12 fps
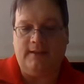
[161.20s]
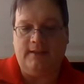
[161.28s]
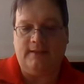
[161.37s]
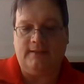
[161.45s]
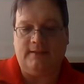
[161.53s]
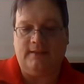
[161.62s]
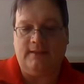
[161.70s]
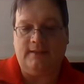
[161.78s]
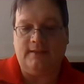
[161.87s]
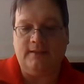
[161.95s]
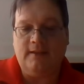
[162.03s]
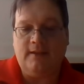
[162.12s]
is
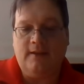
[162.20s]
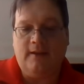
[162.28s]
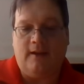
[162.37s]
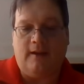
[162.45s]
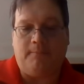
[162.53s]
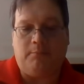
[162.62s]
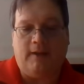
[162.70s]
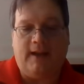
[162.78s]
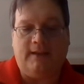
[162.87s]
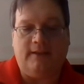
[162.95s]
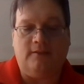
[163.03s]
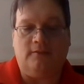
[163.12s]
this
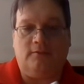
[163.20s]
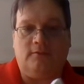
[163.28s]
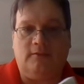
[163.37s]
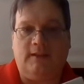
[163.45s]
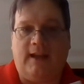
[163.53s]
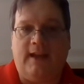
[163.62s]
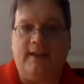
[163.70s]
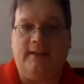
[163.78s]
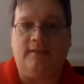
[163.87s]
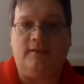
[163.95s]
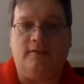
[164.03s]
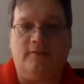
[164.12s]
Practical
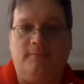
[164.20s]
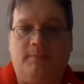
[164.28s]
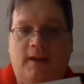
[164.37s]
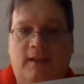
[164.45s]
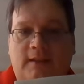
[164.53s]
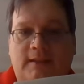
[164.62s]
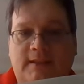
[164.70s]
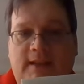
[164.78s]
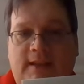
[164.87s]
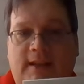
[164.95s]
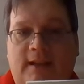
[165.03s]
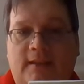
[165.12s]
Guide to
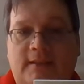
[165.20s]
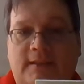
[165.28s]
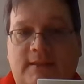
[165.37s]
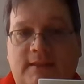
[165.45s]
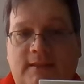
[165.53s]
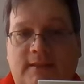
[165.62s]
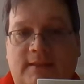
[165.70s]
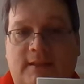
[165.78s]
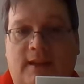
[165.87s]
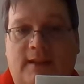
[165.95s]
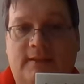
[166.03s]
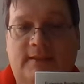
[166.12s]
Policy Analysis.
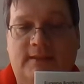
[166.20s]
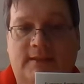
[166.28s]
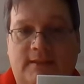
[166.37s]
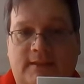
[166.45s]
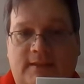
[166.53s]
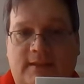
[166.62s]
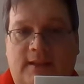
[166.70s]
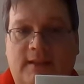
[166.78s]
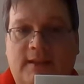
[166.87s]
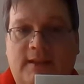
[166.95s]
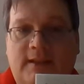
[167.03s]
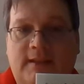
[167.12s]
This is
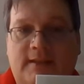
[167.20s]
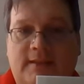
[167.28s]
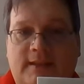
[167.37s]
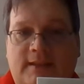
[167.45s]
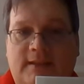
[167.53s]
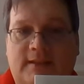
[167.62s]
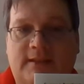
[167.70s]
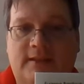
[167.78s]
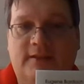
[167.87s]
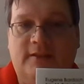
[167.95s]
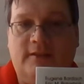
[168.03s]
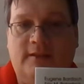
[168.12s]
the 6th
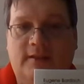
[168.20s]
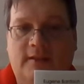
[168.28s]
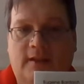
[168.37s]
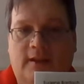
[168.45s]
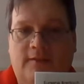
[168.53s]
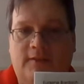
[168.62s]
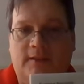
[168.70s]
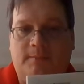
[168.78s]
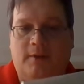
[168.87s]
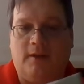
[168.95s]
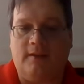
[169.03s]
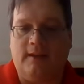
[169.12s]
edition of the
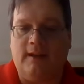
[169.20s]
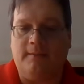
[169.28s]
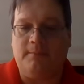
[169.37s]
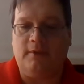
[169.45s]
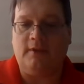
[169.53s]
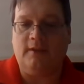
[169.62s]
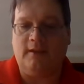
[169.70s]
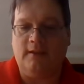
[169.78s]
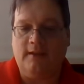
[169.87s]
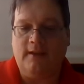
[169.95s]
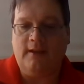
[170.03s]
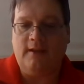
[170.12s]
Bardock book.
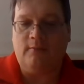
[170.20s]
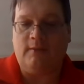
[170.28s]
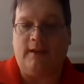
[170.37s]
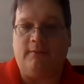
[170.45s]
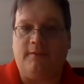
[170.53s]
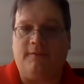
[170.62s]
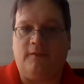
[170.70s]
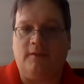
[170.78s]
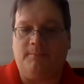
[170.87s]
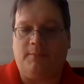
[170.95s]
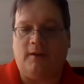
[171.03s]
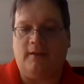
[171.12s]
When I refer
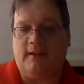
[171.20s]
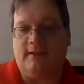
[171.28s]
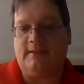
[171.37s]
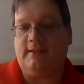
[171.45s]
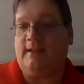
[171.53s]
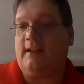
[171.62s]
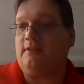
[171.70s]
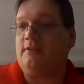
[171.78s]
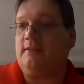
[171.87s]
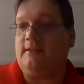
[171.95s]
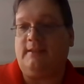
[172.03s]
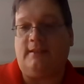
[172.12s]
to Bardock, see, it
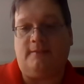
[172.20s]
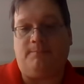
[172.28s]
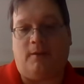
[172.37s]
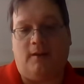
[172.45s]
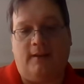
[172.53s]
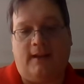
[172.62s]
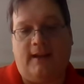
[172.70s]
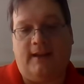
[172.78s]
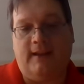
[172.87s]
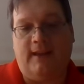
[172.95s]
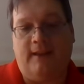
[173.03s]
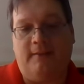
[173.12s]
actually says
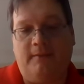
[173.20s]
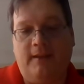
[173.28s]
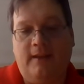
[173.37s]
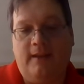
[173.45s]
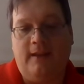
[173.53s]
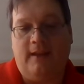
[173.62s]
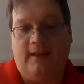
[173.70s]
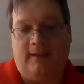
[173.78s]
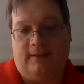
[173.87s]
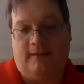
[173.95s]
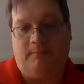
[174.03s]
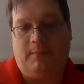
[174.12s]
Bardock and
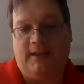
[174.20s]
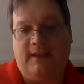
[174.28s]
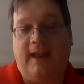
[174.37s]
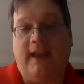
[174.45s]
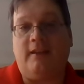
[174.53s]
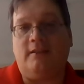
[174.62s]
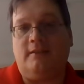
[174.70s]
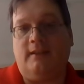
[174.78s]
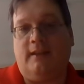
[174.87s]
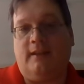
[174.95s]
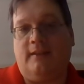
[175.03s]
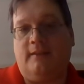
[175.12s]

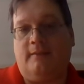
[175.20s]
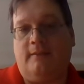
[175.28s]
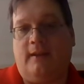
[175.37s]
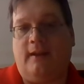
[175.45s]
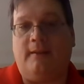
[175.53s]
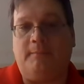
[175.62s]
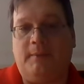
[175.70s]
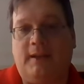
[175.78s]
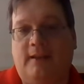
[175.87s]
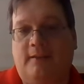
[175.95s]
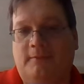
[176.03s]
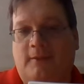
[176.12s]
Patashnik,
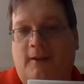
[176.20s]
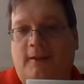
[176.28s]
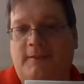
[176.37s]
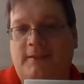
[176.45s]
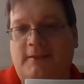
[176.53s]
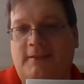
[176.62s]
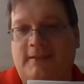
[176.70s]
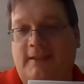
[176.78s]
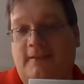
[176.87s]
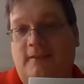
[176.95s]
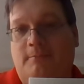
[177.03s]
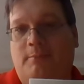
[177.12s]
but I'll often just
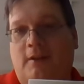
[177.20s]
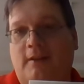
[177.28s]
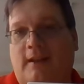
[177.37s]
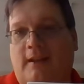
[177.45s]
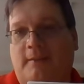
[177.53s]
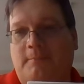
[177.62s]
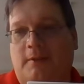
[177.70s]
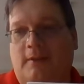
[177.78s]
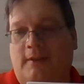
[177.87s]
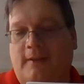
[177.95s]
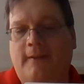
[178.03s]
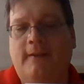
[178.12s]
say the Bardock
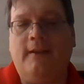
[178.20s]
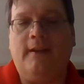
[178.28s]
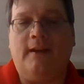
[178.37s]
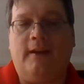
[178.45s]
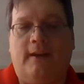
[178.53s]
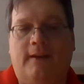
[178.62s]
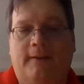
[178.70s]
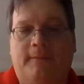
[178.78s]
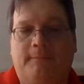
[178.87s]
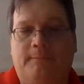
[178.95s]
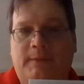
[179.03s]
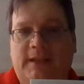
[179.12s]
book
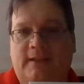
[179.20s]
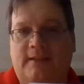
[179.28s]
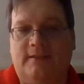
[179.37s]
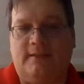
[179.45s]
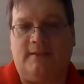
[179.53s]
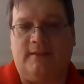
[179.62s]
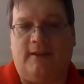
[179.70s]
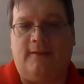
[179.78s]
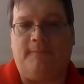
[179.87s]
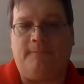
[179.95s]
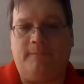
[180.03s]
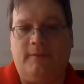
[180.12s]
because
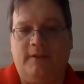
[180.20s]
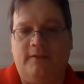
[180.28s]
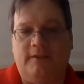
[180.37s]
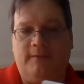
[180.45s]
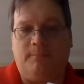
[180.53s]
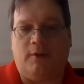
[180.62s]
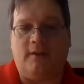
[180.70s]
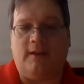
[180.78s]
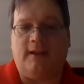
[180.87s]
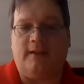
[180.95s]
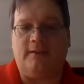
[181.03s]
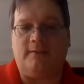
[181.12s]
Eugene
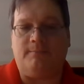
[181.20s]
Bardock